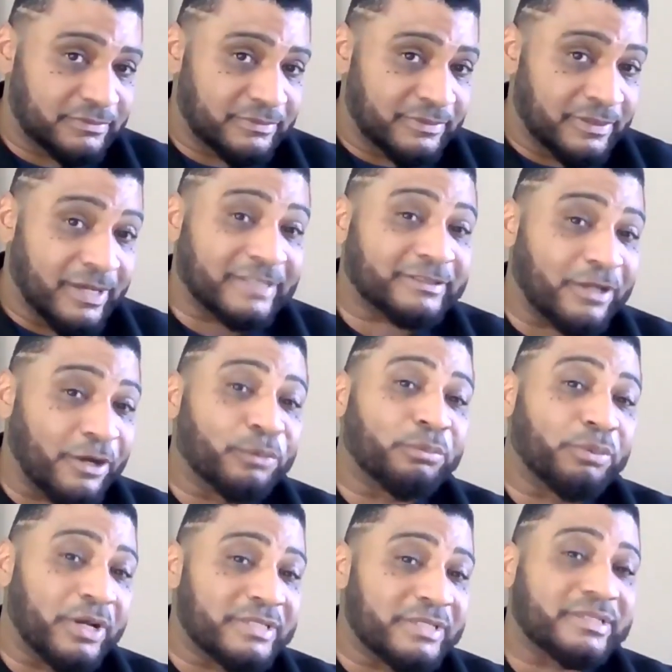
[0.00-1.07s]
I started
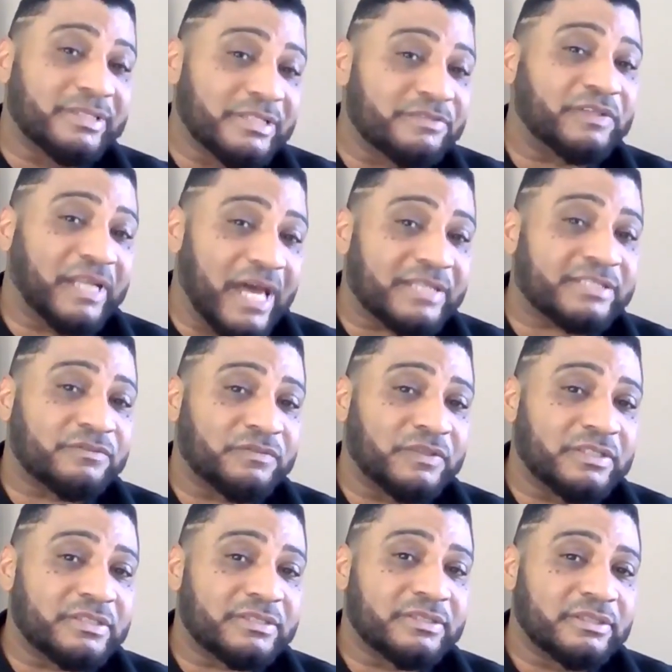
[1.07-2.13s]
embracing these
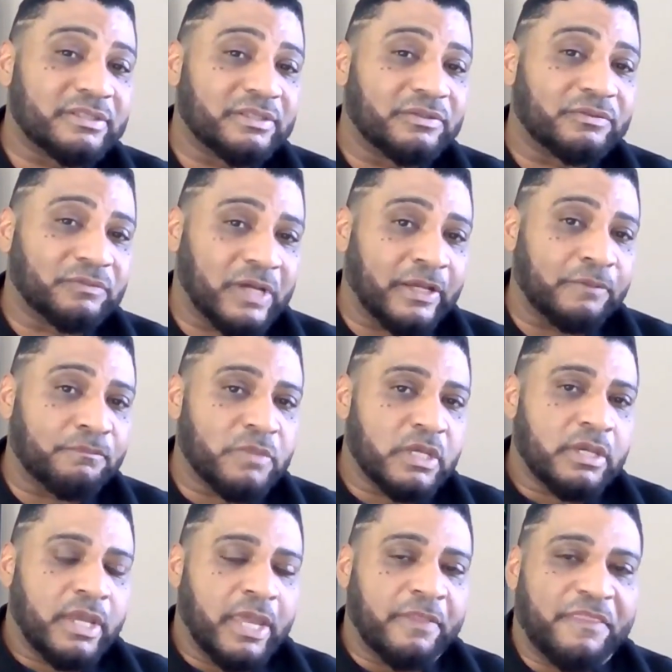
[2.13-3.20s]
philosophies, right?
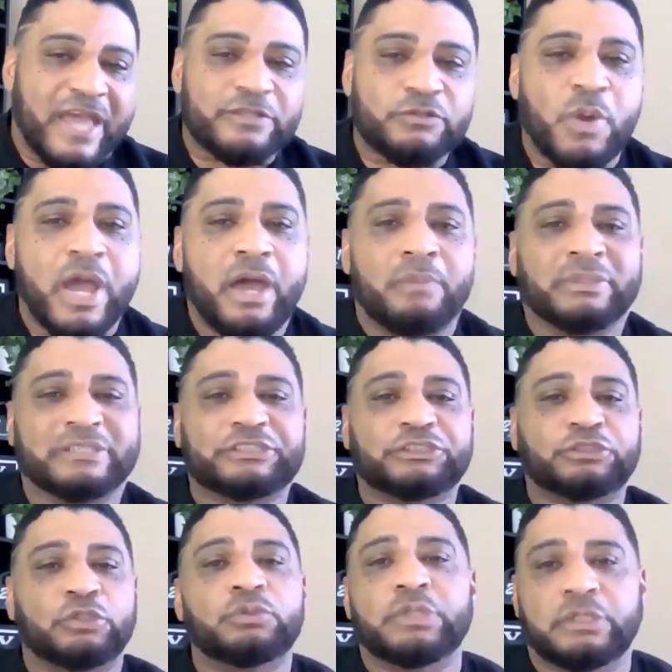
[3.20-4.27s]
And that's why I'm a
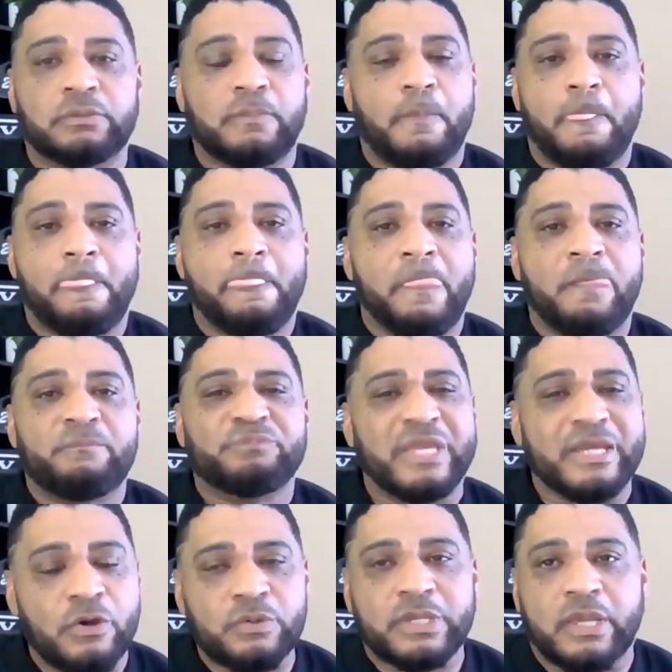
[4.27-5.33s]
student.
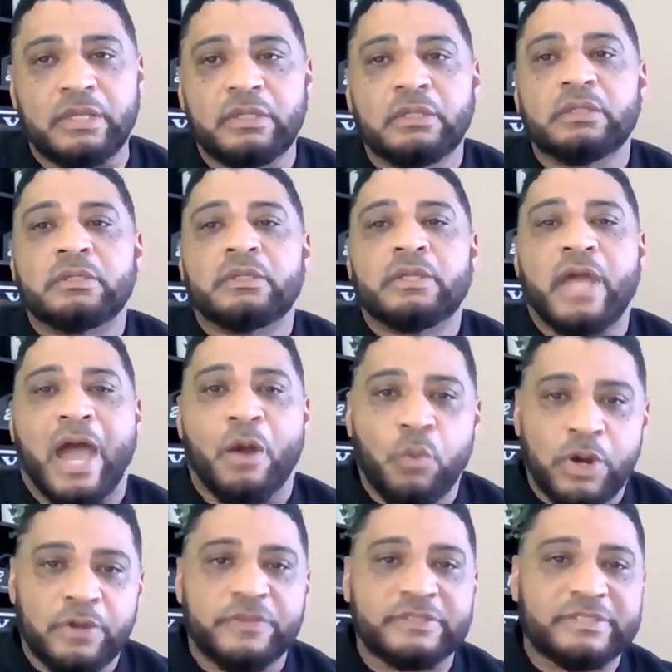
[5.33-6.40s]
Yeah, okay, I
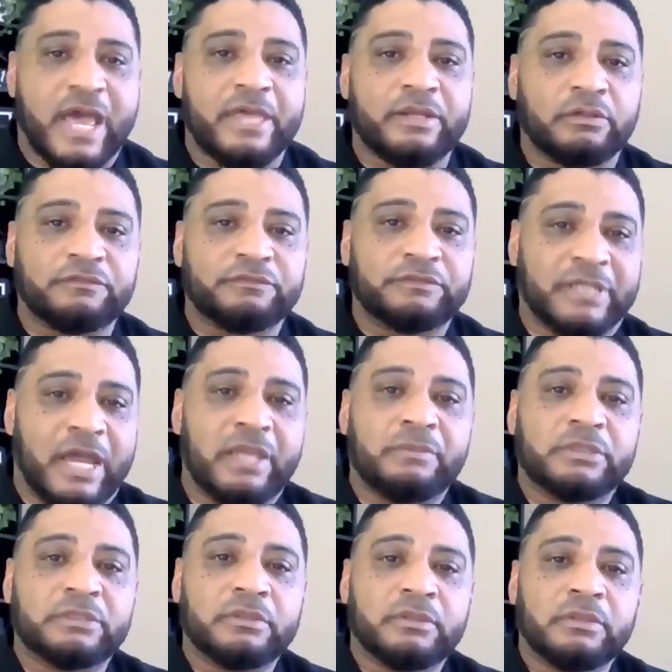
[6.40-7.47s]
wear the title of
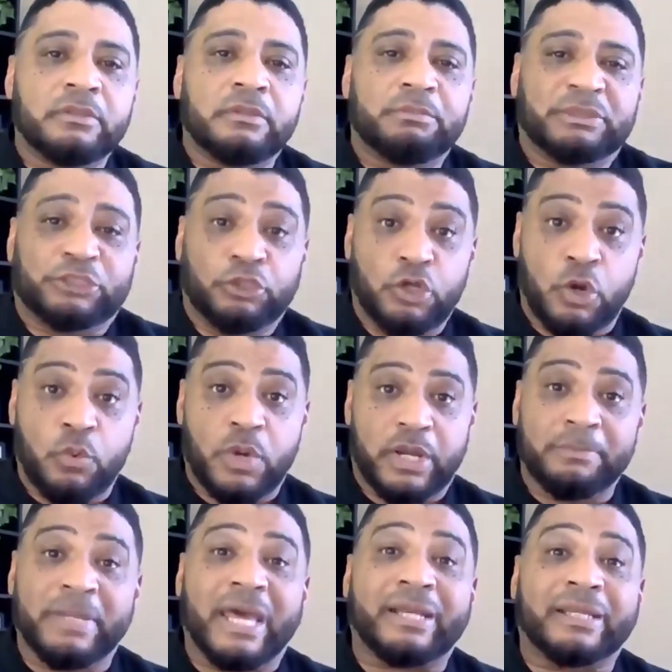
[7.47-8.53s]
diamond, but you know what?
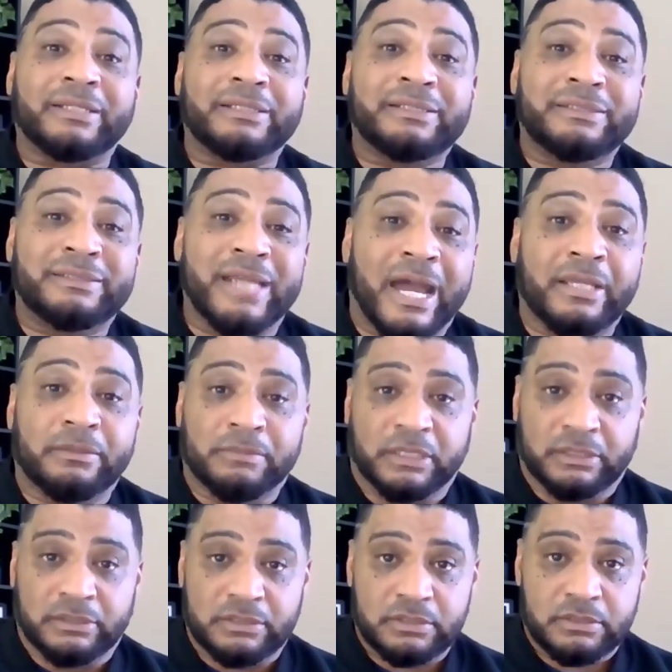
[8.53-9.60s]
I'm not a
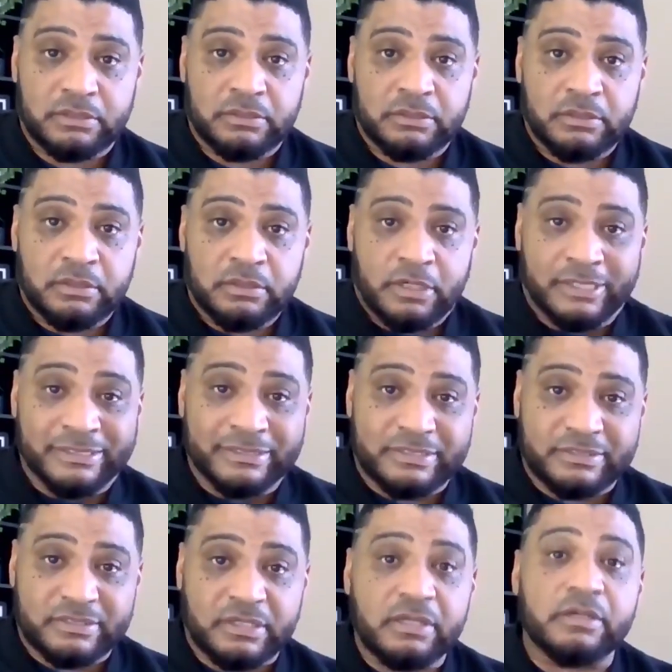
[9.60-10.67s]
diamond
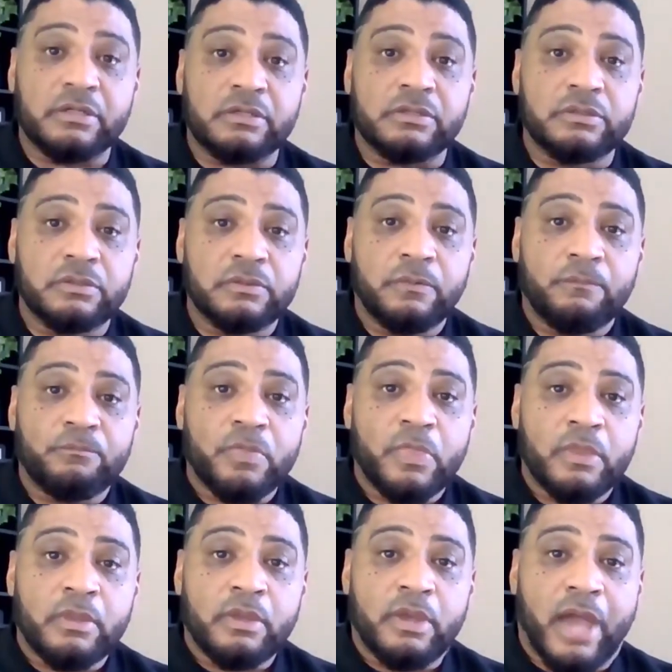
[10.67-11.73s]
until
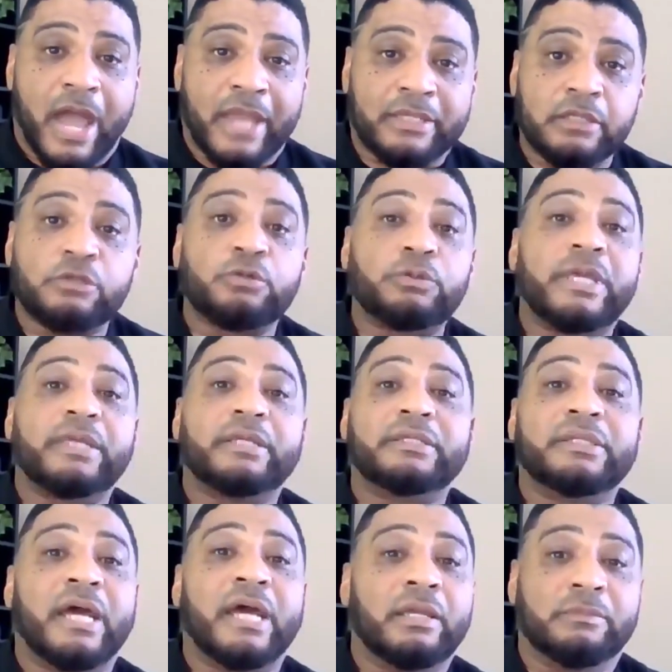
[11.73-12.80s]
I can create a
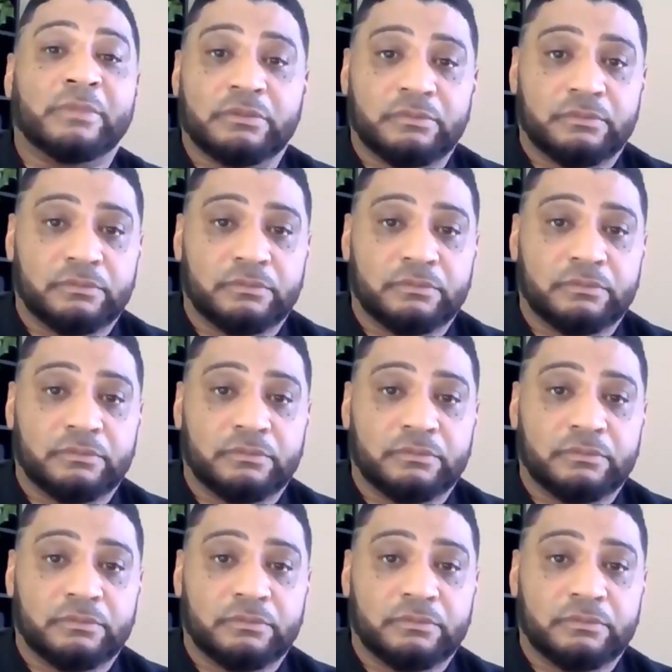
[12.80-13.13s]
diamond.